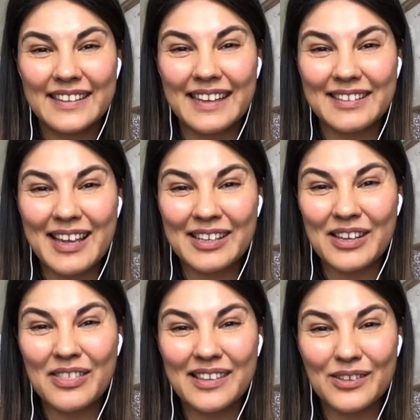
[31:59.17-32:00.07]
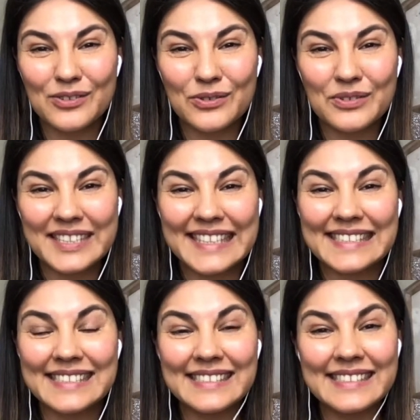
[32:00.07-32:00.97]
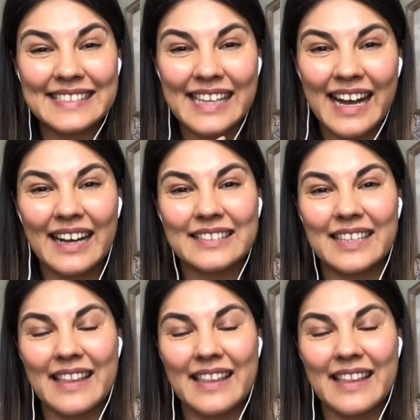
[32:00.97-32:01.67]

that anything you do is not an